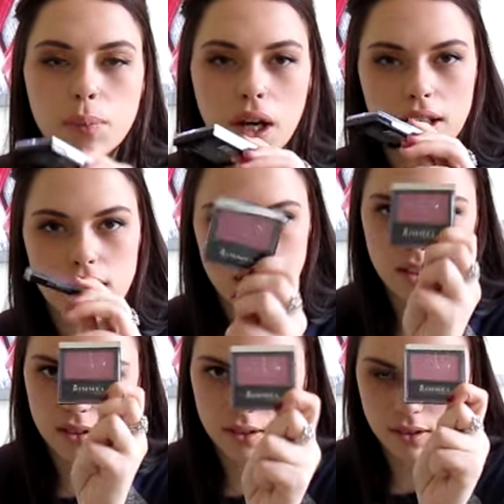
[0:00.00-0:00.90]
but
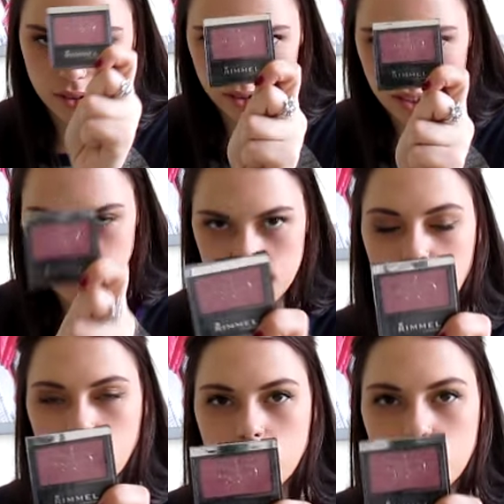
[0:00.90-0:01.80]
it's
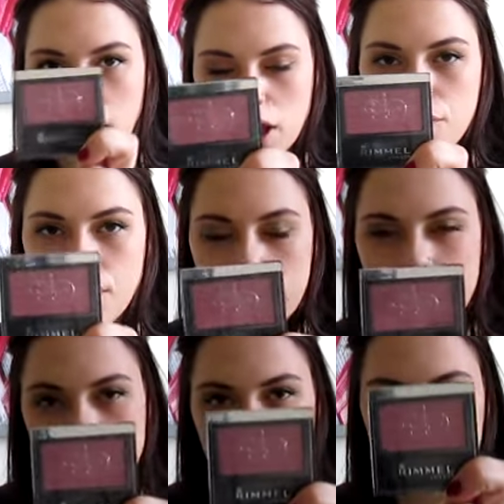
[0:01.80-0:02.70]
not going to make your
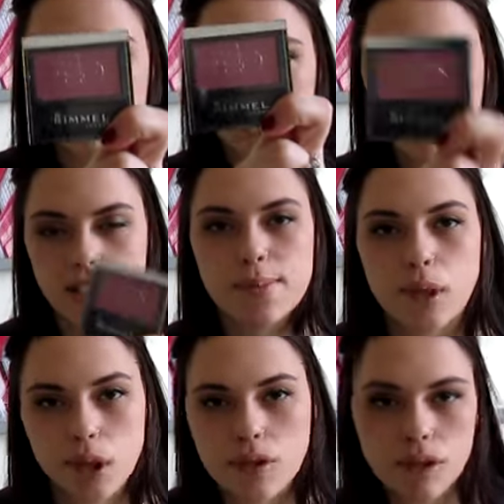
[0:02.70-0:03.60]
face
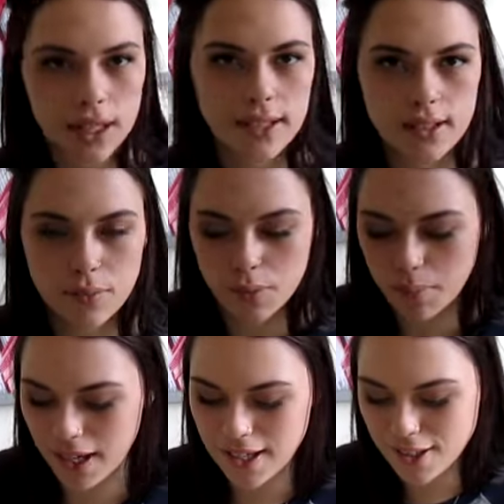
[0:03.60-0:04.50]
explode like it did with
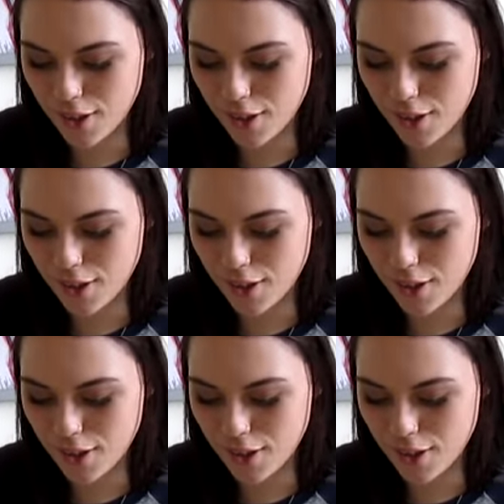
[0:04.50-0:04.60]
me.